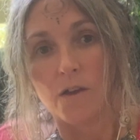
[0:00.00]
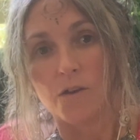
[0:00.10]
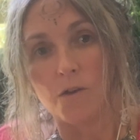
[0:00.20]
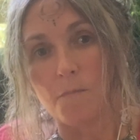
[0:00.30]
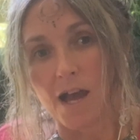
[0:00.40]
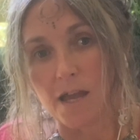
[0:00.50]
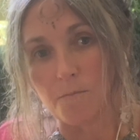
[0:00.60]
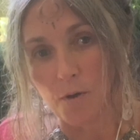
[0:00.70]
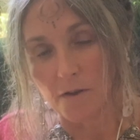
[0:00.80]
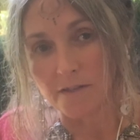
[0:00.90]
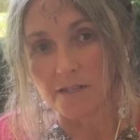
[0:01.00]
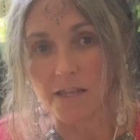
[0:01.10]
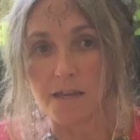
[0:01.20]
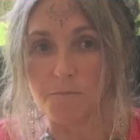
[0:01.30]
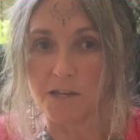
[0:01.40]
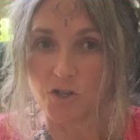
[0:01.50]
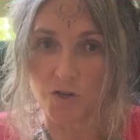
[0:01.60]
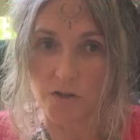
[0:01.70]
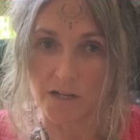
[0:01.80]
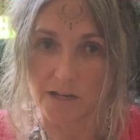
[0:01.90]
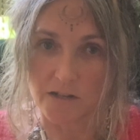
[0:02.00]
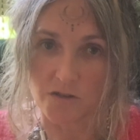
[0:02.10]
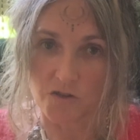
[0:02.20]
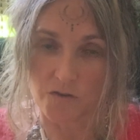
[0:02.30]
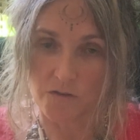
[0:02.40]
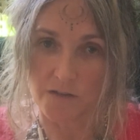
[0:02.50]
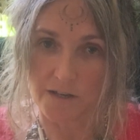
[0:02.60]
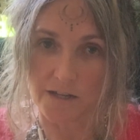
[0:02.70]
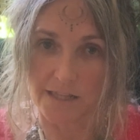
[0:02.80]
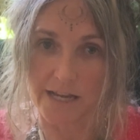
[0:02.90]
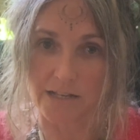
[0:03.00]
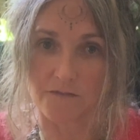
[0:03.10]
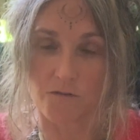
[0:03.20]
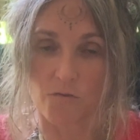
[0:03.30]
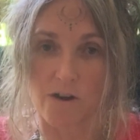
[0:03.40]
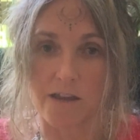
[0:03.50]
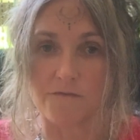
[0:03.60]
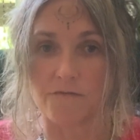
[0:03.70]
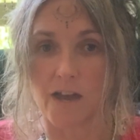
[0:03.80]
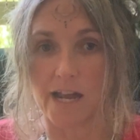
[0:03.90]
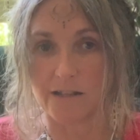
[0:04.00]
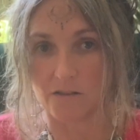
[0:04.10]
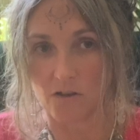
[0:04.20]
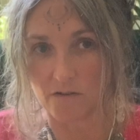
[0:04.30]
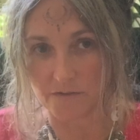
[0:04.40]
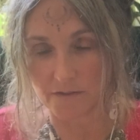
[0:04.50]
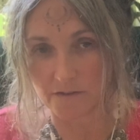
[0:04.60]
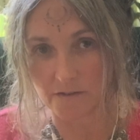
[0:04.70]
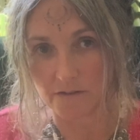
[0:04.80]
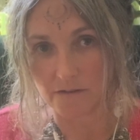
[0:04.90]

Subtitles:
You may personally be tuning into the collective grief and loss